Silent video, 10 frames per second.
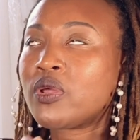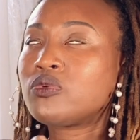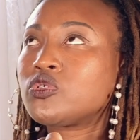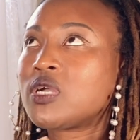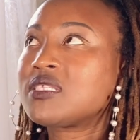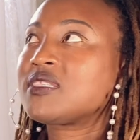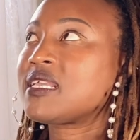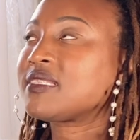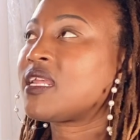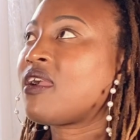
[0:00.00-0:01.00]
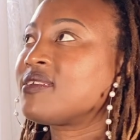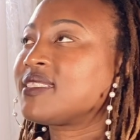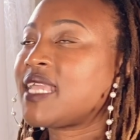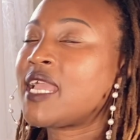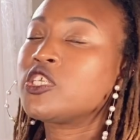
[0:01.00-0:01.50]
don't trust things that aren't
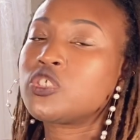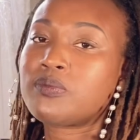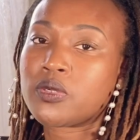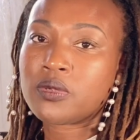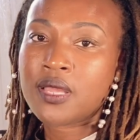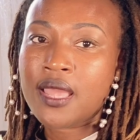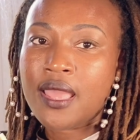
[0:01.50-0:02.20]
tangible.